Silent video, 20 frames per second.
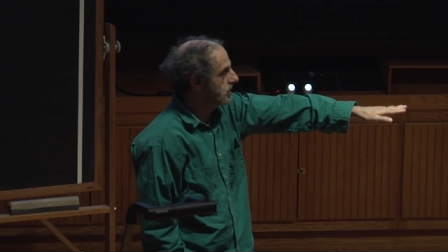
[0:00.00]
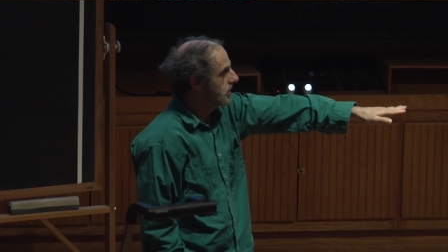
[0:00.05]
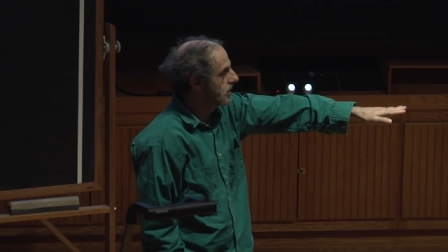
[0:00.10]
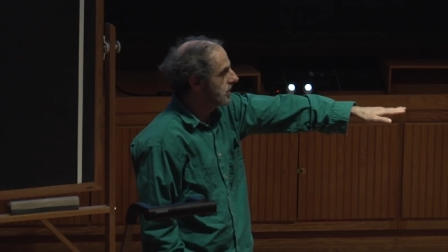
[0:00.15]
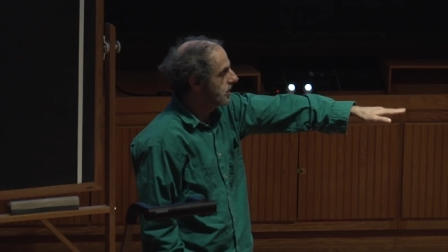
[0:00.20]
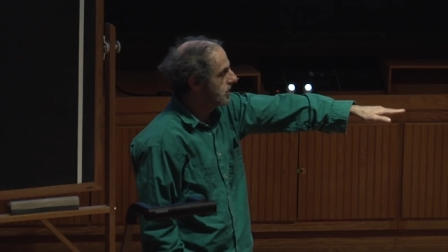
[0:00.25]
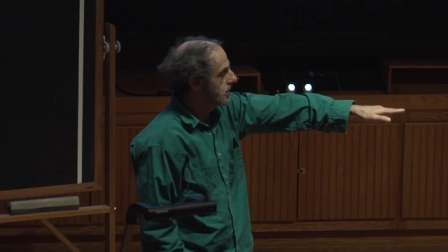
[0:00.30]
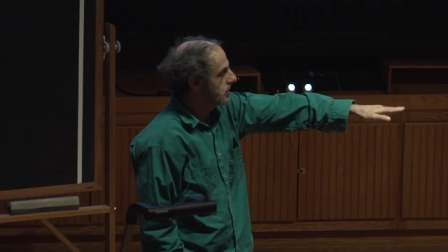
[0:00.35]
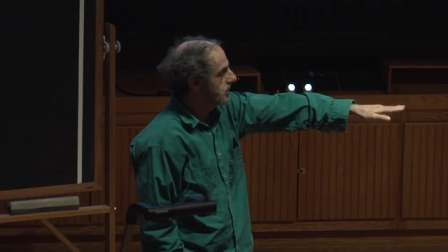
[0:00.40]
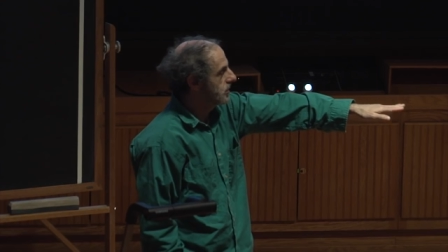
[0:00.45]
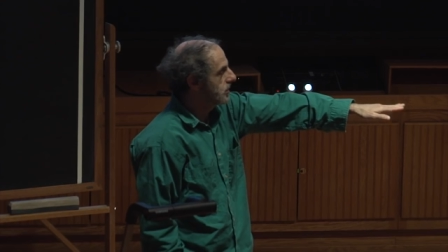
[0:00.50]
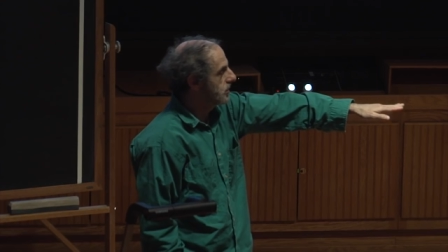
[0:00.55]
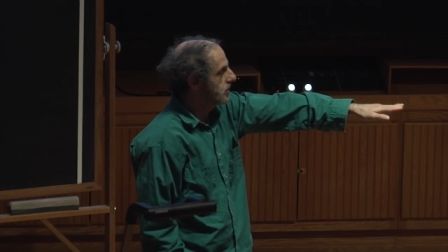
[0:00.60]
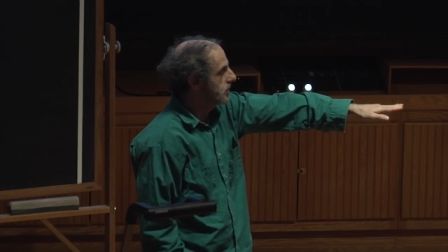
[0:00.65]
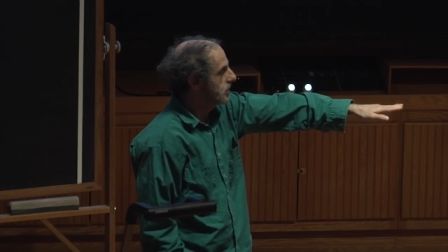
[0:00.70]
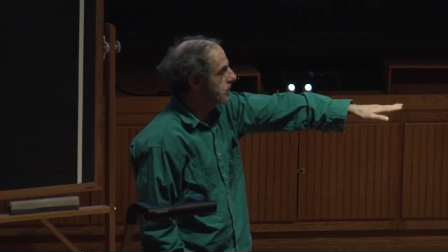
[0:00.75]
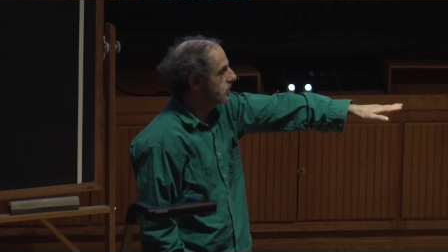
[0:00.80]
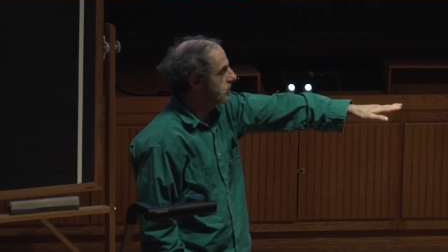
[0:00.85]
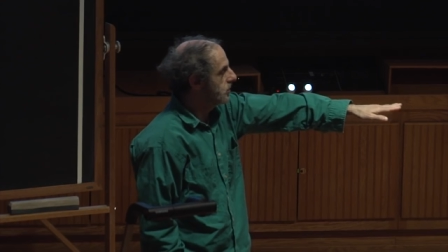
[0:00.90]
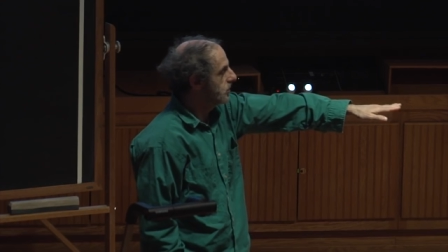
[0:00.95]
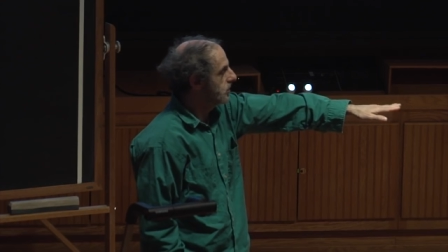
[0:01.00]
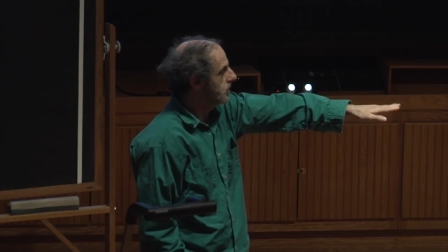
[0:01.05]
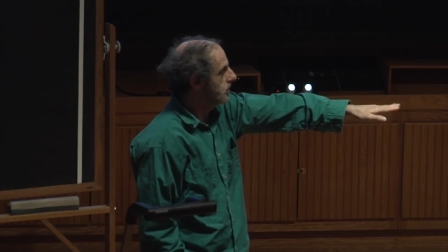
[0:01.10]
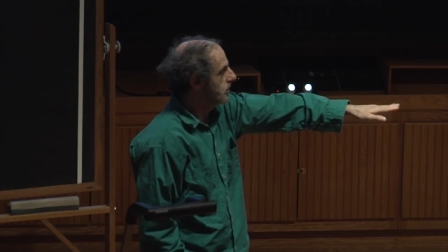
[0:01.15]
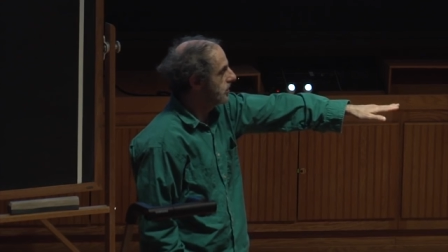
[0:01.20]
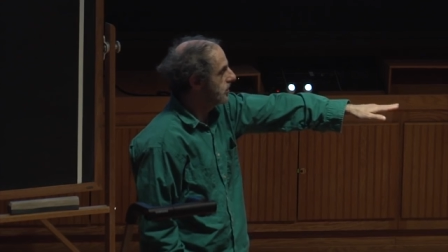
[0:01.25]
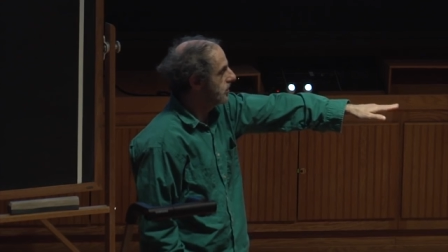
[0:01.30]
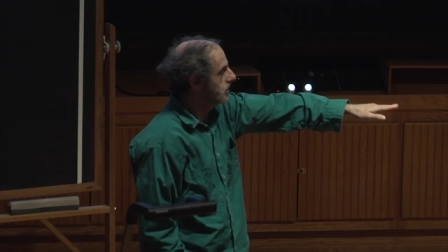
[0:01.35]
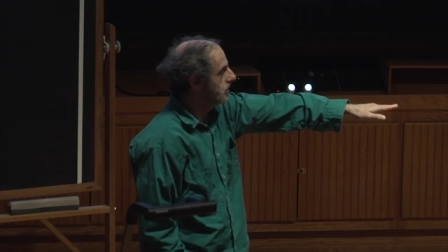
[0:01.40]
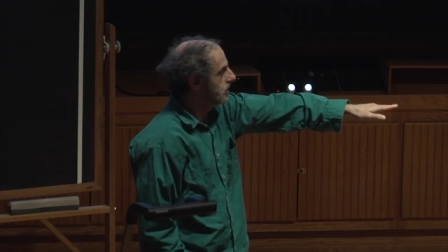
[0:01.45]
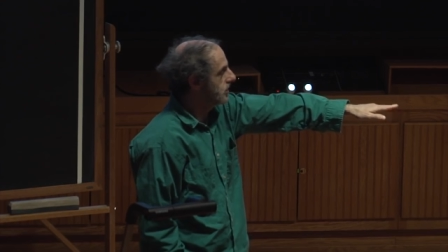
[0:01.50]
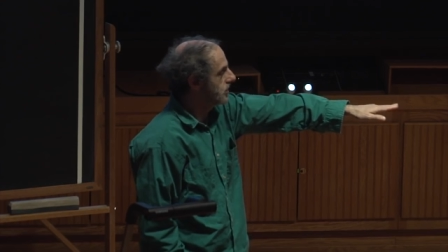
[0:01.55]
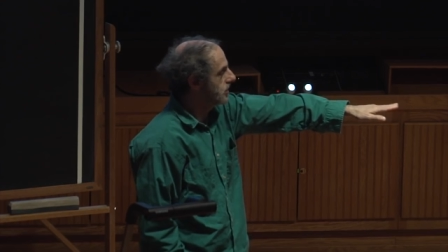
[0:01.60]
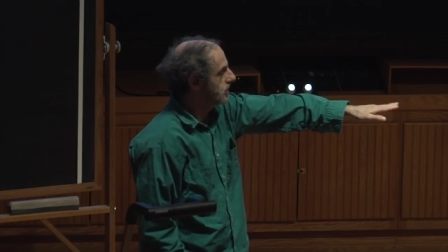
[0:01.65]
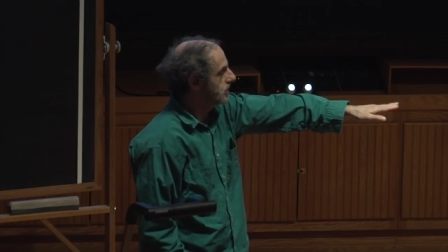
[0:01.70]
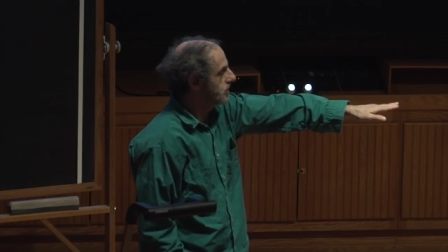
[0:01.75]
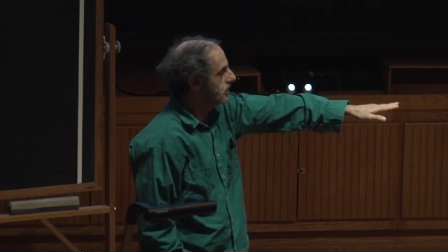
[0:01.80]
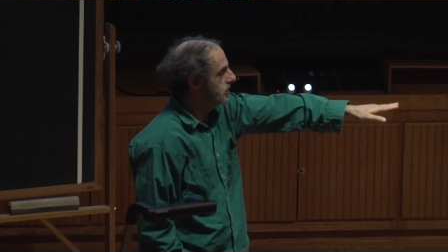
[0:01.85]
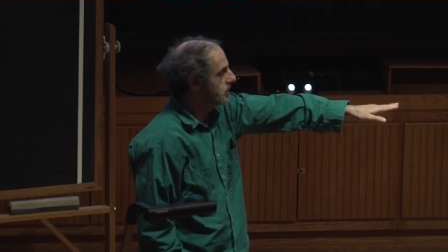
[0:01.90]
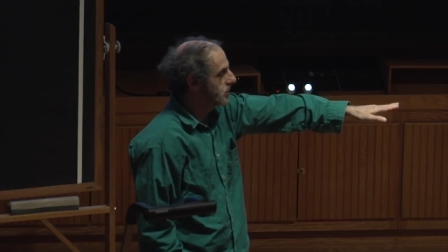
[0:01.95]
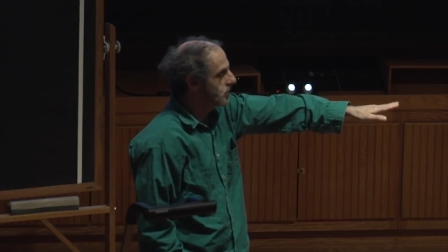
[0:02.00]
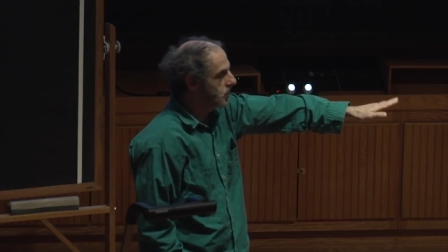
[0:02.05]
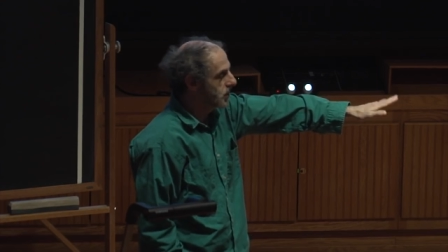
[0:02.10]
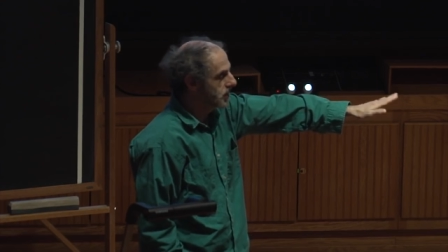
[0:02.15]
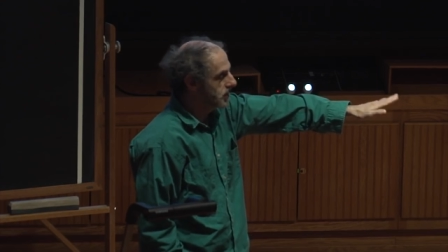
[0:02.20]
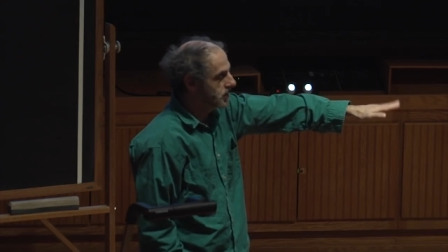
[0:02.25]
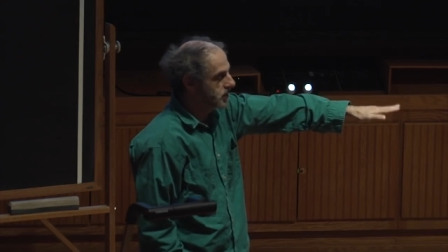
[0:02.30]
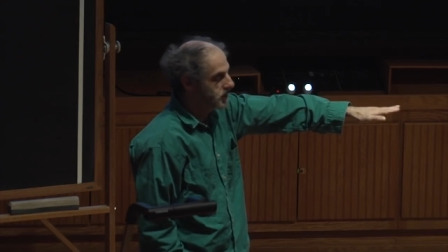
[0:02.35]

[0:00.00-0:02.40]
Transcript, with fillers: I, I, I jumped, yeah. I, uh, Do you want